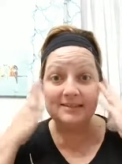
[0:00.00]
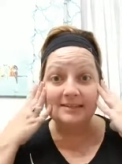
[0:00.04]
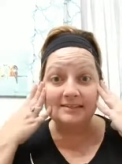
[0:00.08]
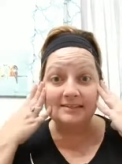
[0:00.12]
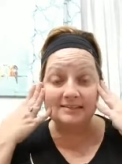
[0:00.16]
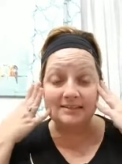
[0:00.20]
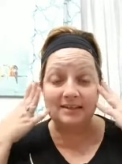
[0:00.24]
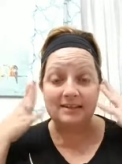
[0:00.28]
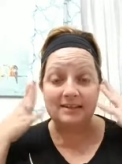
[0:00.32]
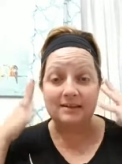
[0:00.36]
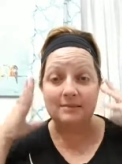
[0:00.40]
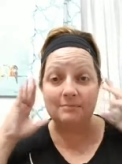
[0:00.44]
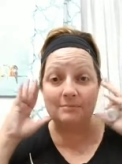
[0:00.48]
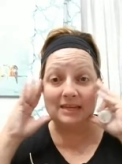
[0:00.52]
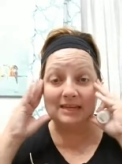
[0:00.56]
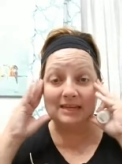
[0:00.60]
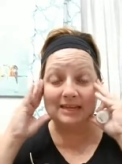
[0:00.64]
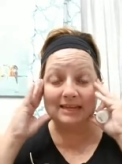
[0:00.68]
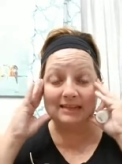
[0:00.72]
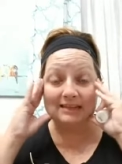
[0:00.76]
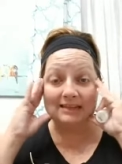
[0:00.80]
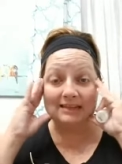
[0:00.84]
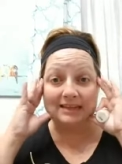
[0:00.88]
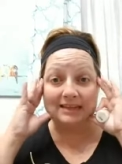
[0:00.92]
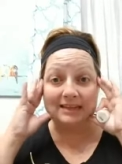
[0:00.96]
It's going to
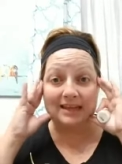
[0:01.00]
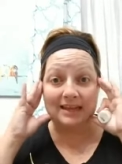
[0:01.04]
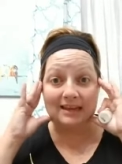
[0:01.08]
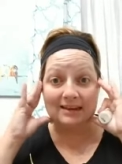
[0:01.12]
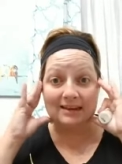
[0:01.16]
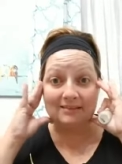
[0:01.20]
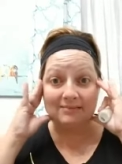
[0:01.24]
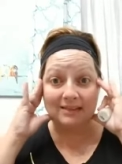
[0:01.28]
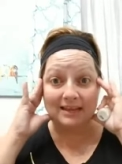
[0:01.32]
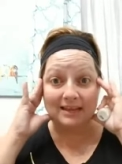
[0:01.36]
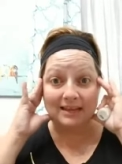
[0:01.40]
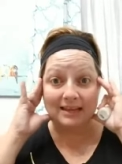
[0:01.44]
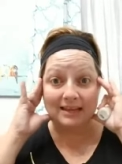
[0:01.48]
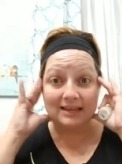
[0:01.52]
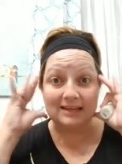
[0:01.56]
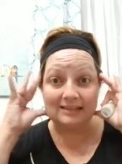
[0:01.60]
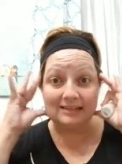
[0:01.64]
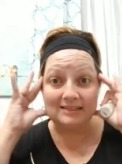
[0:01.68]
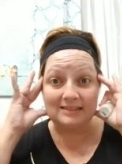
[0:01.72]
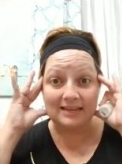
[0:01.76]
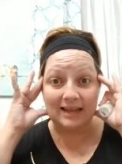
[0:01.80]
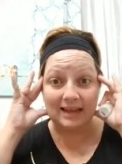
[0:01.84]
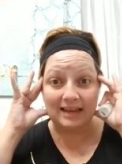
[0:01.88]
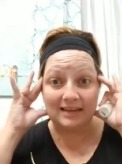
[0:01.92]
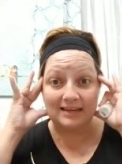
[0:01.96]
immediately kind of like
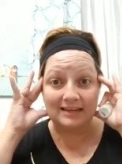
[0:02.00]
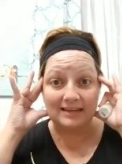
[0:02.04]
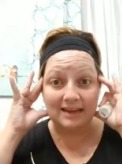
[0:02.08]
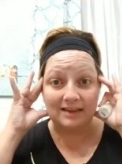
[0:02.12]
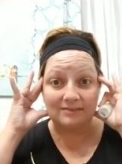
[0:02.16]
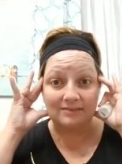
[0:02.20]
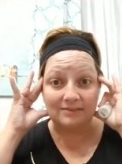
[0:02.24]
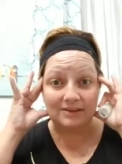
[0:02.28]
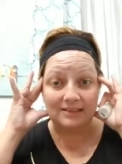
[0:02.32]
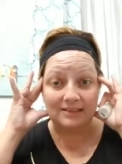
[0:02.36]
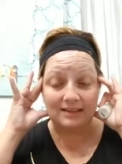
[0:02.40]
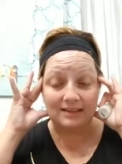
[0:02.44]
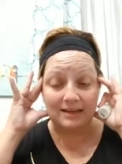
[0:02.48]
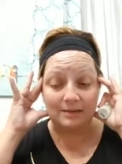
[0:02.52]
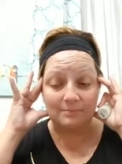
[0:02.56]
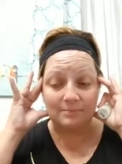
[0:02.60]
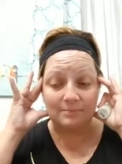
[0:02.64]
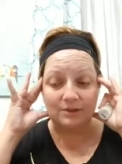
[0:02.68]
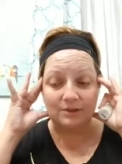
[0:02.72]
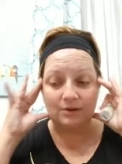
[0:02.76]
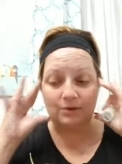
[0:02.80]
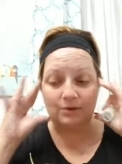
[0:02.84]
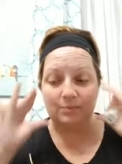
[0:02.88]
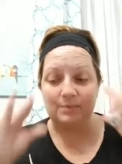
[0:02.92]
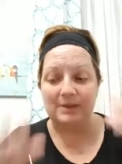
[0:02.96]
tighten everything up a
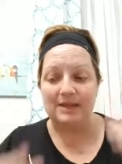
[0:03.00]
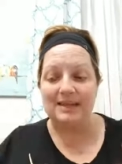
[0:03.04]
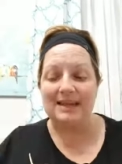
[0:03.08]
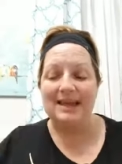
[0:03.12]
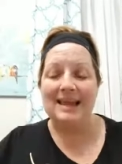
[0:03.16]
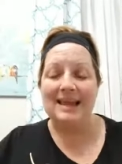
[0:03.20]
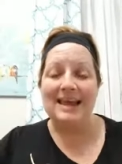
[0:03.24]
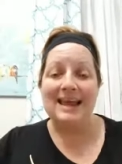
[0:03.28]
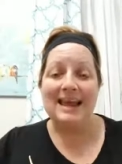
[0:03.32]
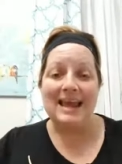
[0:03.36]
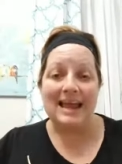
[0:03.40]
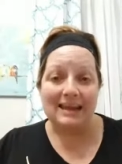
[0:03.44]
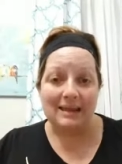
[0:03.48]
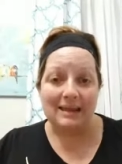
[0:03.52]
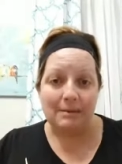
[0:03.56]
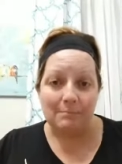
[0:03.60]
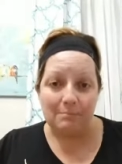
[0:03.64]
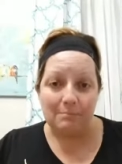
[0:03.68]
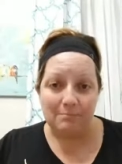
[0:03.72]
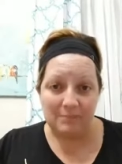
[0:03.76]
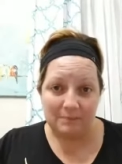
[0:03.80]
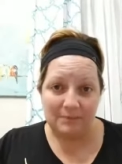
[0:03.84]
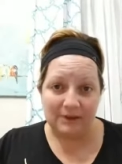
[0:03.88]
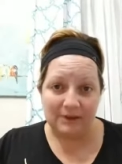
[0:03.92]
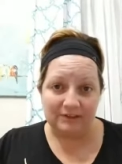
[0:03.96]
little bit, and it
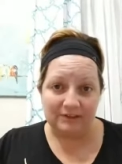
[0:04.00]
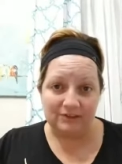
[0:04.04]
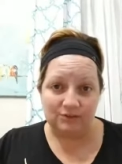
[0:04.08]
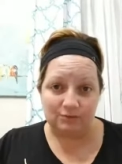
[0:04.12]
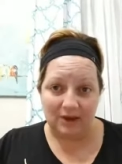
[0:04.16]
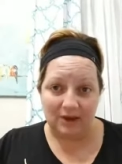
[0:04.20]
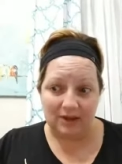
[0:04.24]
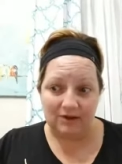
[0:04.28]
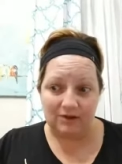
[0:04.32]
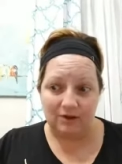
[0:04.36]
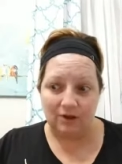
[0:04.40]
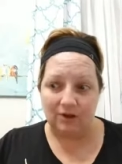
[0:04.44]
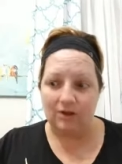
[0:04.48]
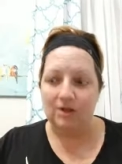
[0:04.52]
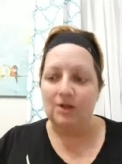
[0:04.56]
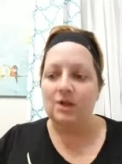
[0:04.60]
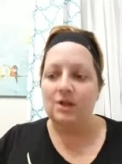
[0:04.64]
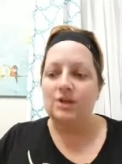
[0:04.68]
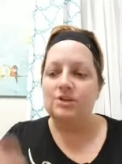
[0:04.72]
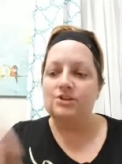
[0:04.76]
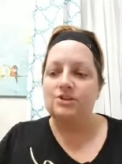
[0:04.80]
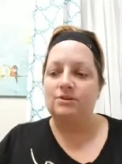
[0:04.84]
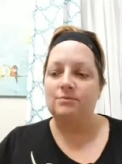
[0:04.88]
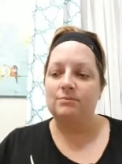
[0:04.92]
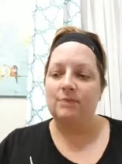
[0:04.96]
mimics retinol.
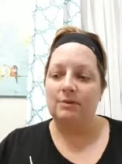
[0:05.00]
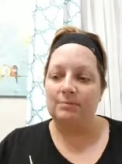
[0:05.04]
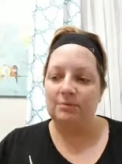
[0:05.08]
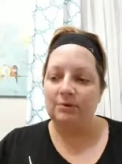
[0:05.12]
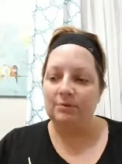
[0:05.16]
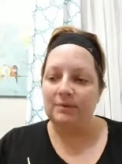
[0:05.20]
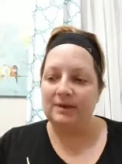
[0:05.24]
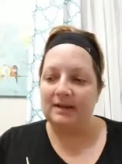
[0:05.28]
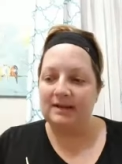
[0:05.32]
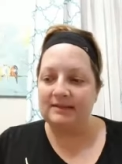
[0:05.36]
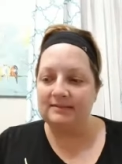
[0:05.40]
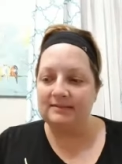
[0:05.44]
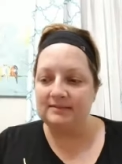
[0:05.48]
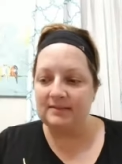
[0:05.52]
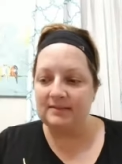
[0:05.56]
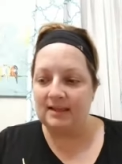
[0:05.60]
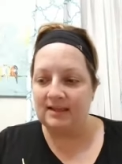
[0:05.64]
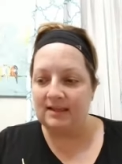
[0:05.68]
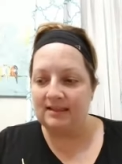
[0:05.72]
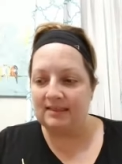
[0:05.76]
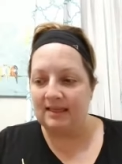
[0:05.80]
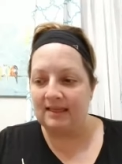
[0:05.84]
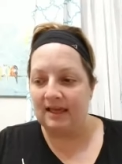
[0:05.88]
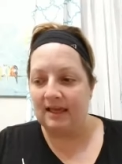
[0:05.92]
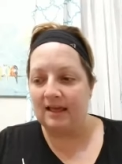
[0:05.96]
Do you remember when I
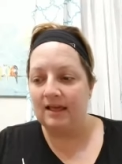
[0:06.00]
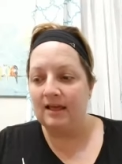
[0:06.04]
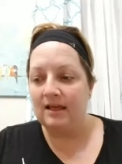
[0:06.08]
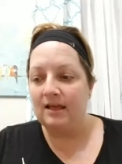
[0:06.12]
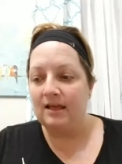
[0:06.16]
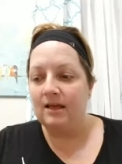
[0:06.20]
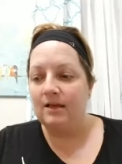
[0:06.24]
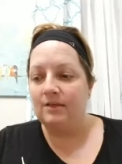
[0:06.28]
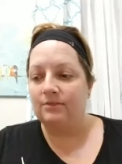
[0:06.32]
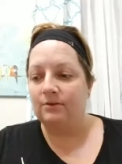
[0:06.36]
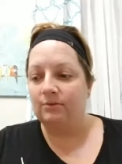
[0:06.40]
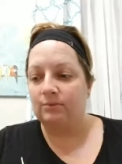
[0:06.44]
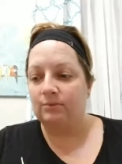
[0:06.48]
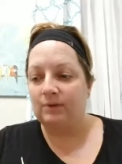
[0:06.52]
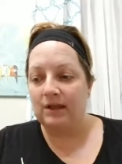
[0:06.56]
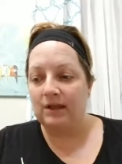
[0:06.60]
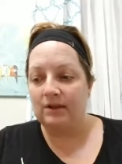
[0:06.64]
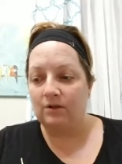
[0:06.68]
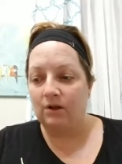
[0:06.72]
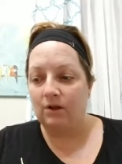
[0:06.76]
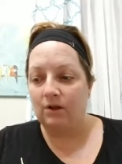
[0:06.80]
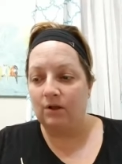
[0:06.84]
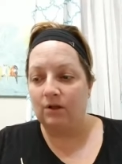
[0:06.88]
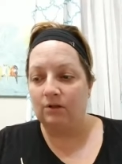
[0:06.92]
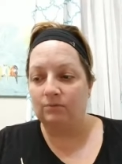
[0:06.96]
said that the
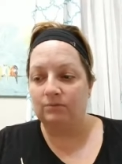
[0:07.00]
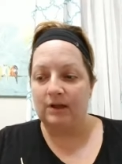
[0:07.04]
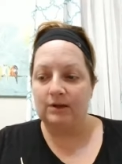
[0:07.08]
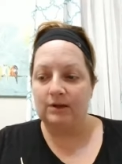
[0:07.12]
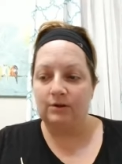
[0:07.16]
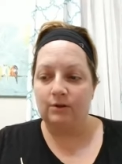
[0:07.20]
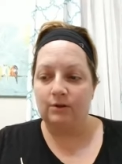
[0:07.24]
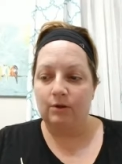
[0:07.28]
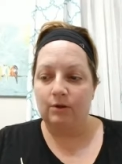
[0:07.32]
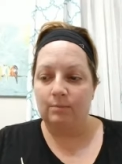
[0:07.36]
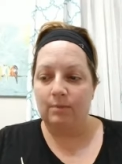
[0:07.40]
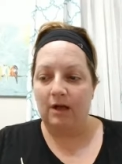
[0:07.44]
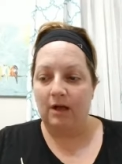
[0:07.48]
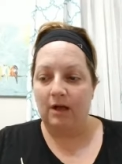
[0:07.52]
retinol